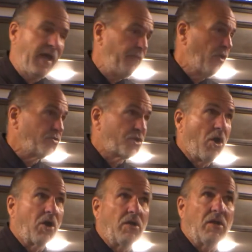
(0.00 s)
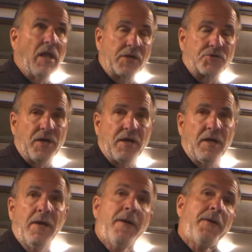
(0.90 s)
And those are electric.
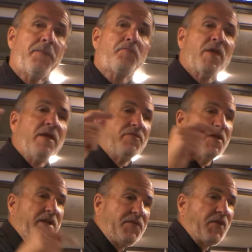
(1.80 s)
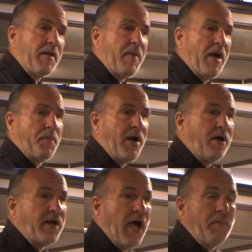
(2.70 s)
The neat thing about
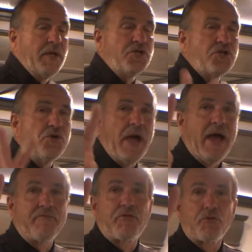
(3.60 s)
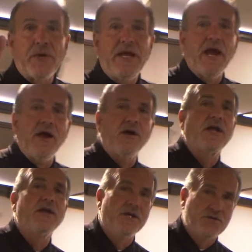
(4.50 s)
Paradigm is you have 3 air
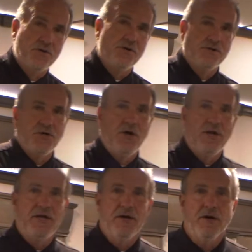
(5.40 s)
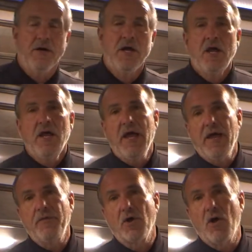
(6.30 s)
conditioners on here.
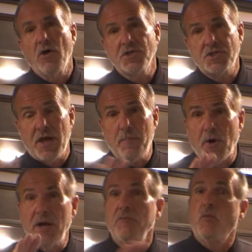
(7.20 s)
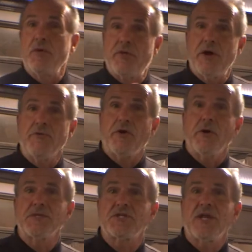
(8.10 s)
And they're all separate with their
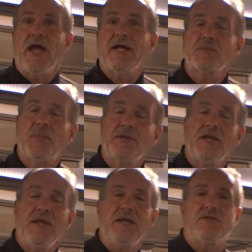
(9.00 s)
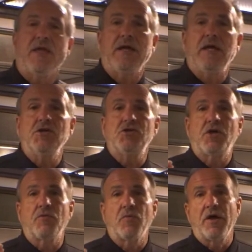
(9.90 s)
thermostats. But the neat thing is you
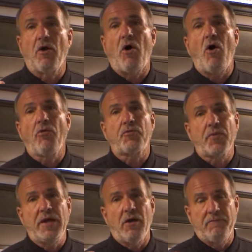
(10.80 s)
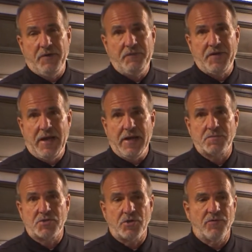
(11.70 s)
can run all 3 on 50
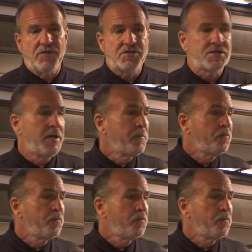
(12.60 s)
amp service.